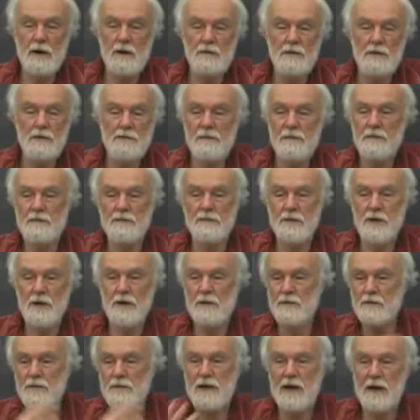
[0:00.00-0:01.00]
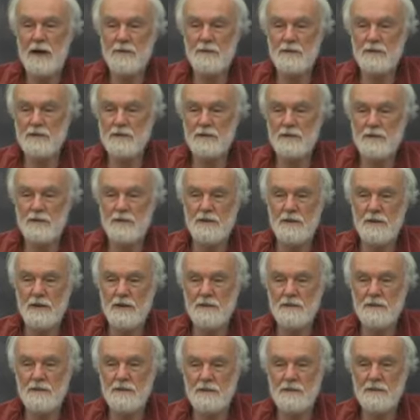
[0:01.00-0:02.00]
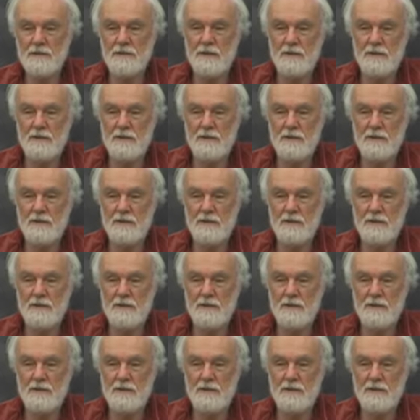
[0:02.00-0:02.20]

only variable capital circulates and there's